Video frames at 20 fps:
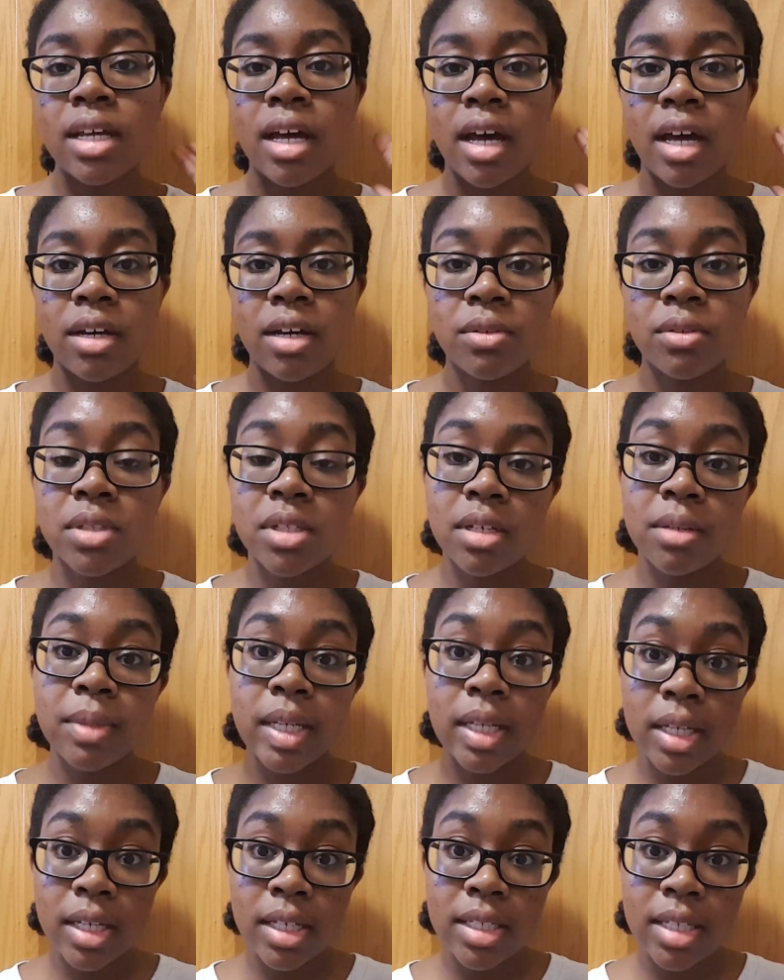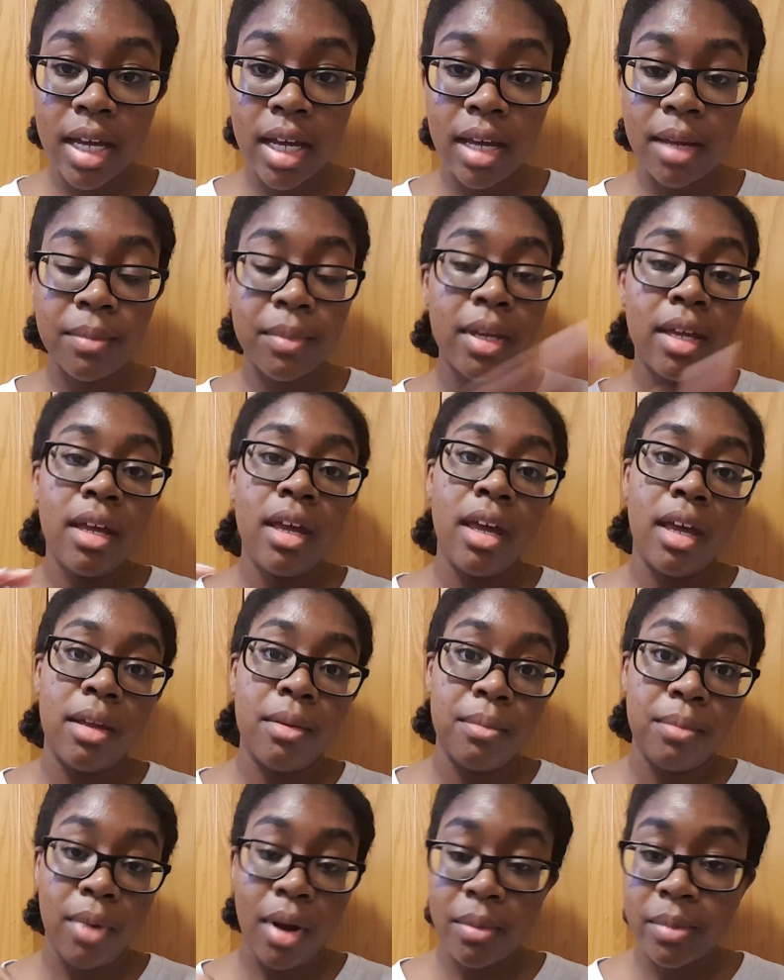I know it's going to be a good time,
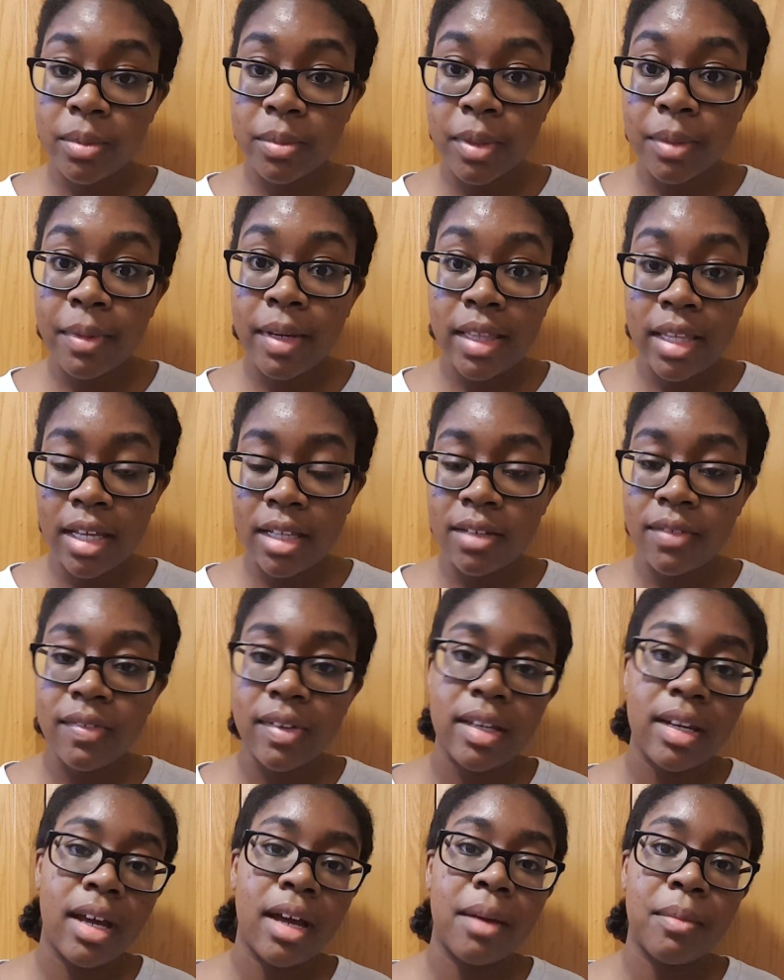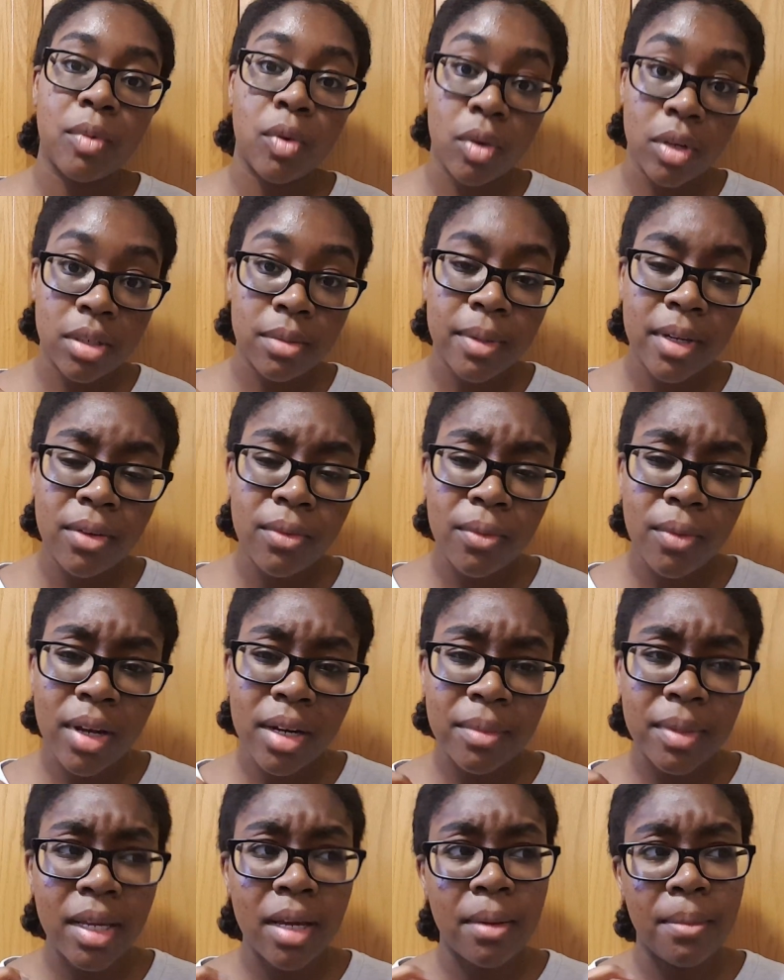and probably by the end of it, I'm going to want
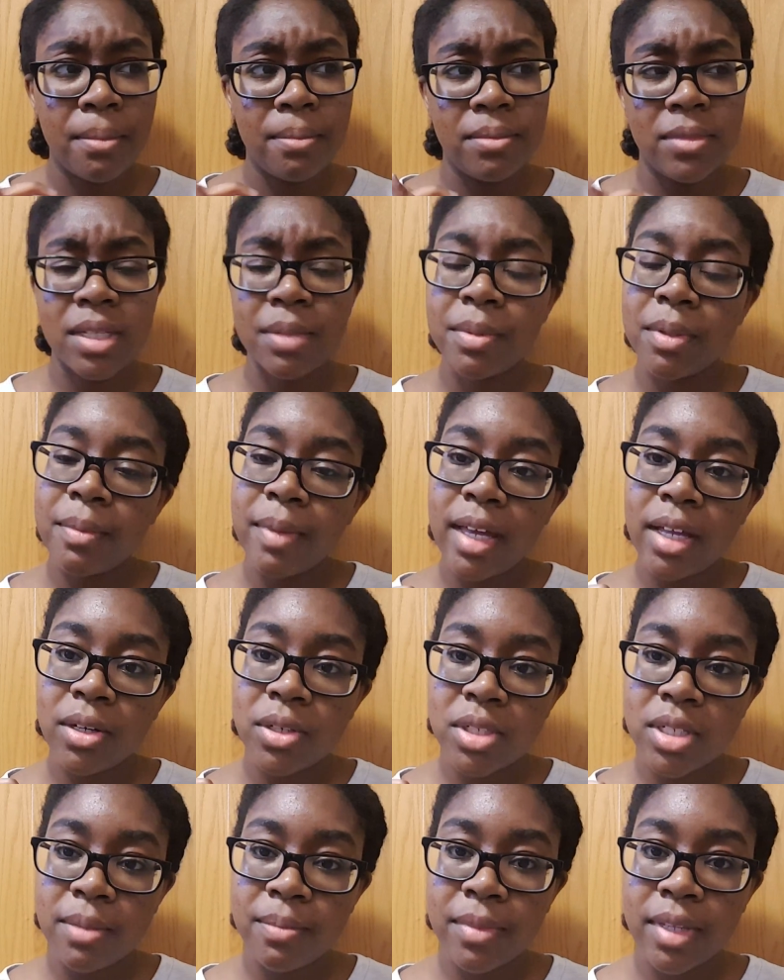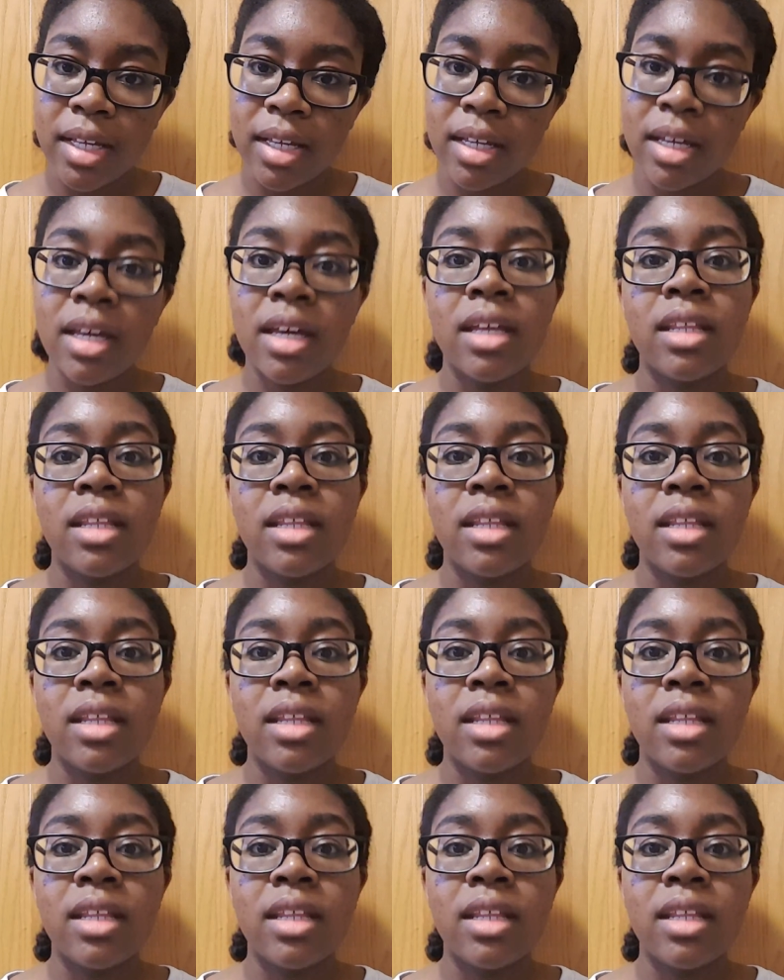to be a diplomat or something.